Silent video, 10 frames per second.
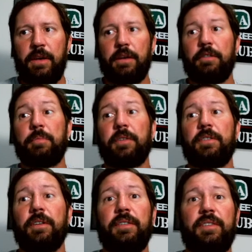And
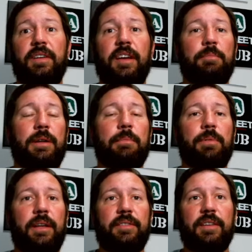cryptocurrency has been a
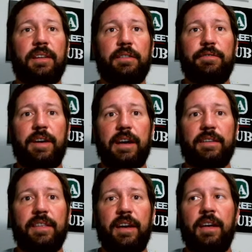blessing in the
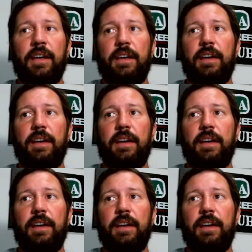fact that